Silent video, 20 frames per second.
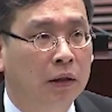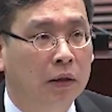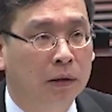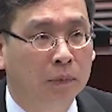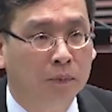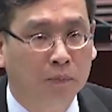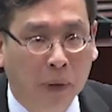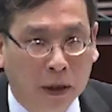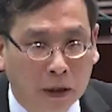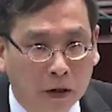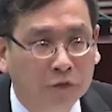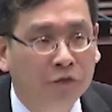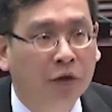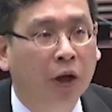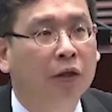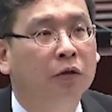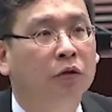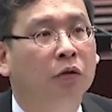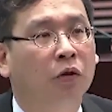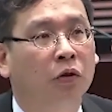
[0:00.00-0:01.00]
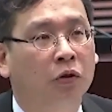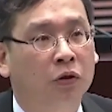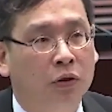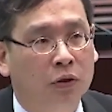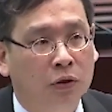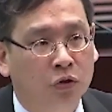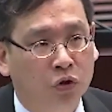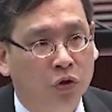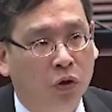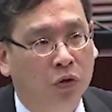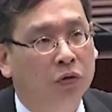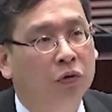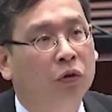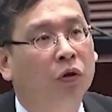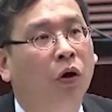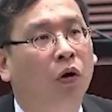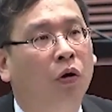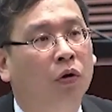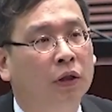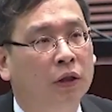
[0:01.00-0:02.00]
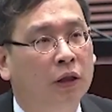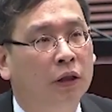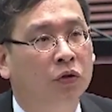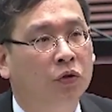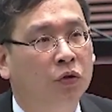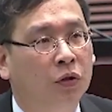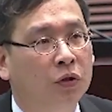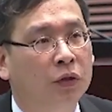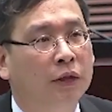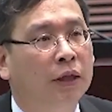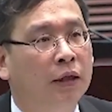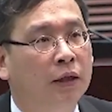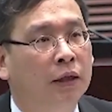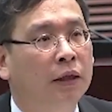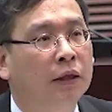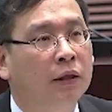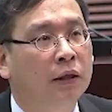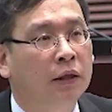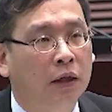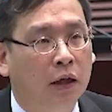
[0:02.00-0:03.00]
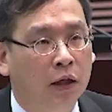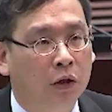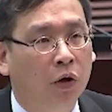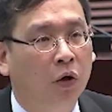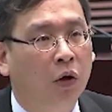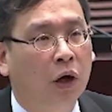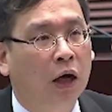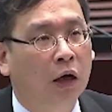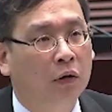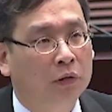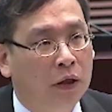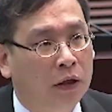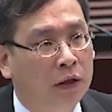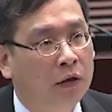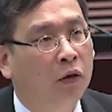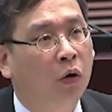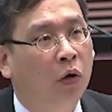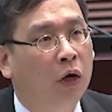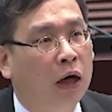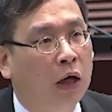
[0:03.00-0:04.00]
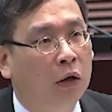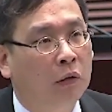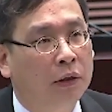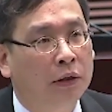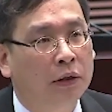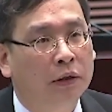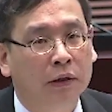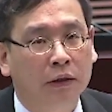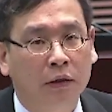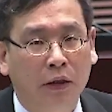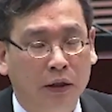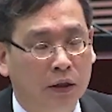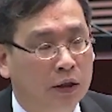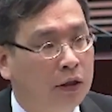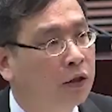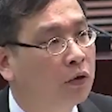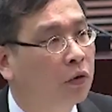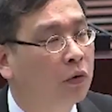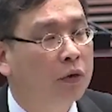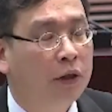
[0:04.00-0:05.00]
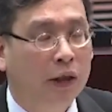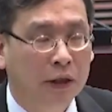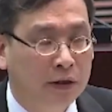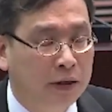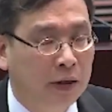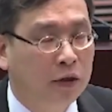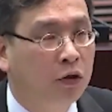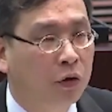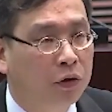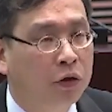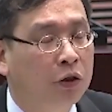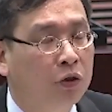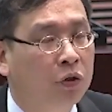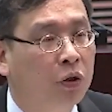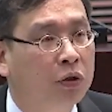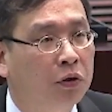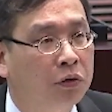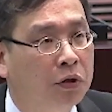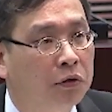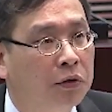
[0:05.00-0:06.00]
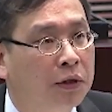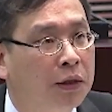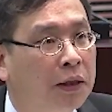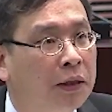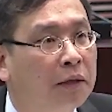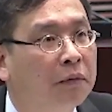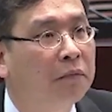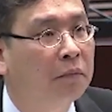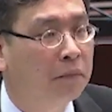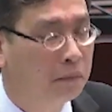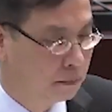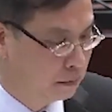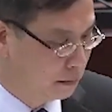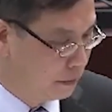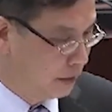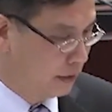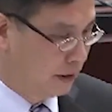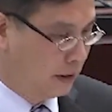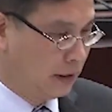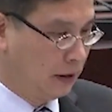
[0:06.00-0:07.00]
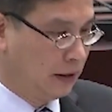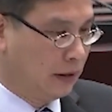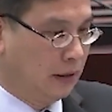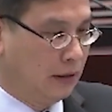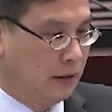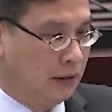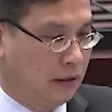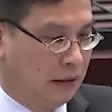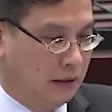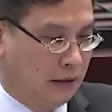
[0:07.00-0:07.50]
uh, make uh, homework very difficult. So we should not ensure that all uh, um,